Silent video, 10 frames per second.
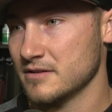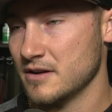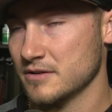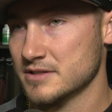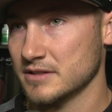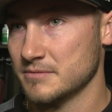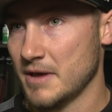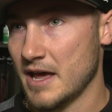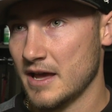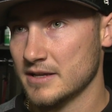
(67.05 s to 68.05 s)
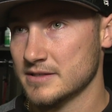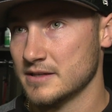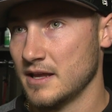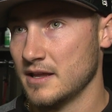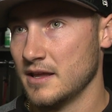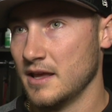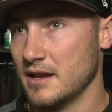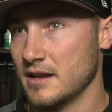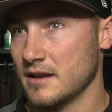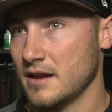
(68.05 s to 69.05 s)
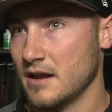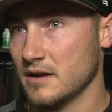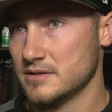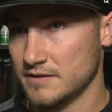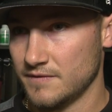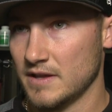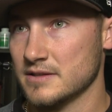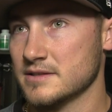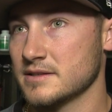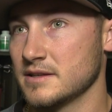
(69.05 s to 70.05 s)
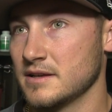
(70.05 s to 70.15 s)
You know, stealing bags and on defense.